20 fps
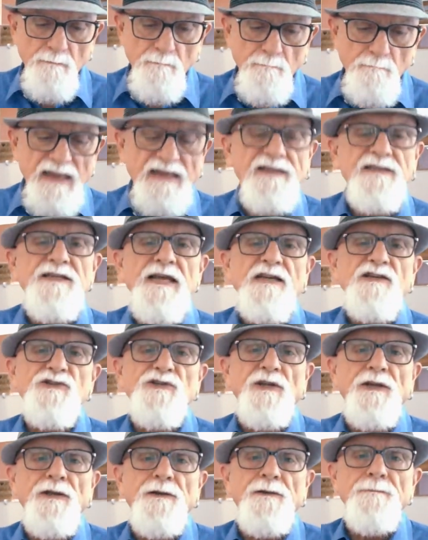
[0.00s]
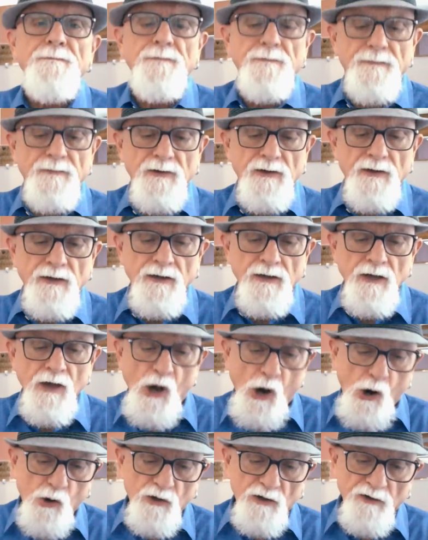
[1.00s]
Meditation,
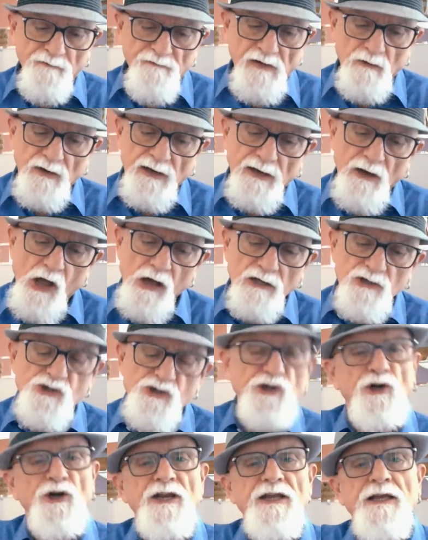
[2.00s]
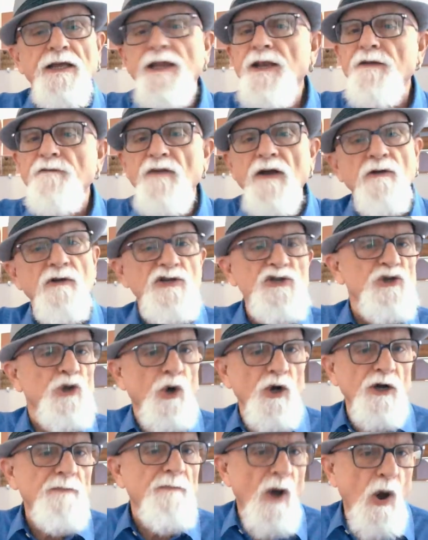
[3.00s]
or a very long journey in a very
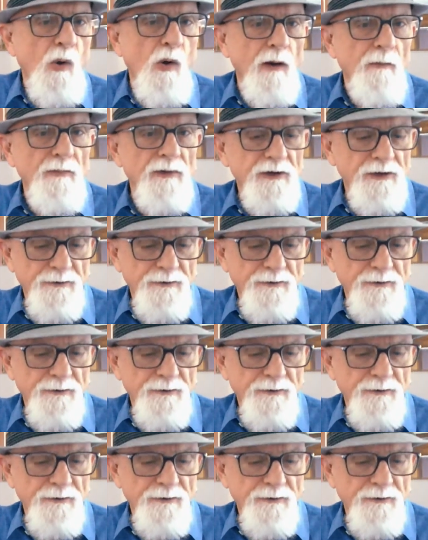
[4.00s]
short poem.